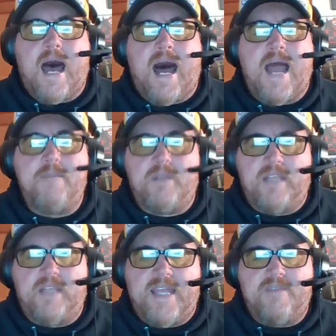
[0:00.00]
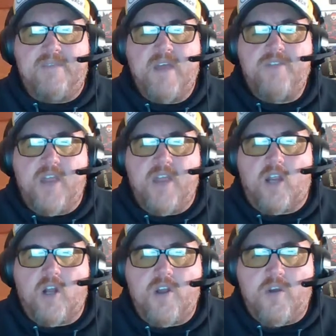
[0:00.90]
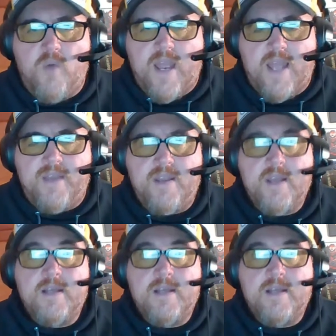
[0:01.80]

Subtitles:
I believe they're going to win.